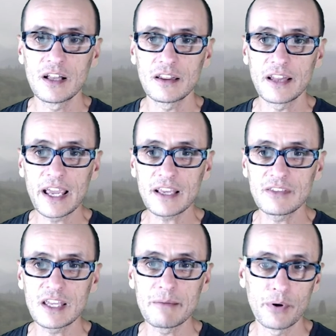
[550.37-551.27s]
like
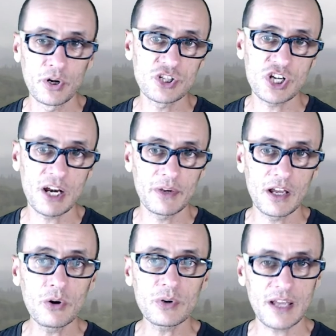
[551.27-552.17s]
the bird cherry
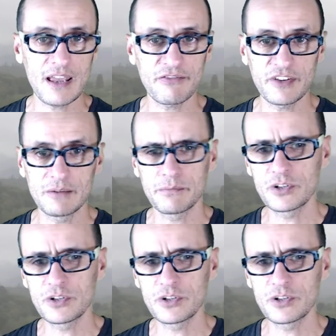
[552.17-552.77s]
oat aphid.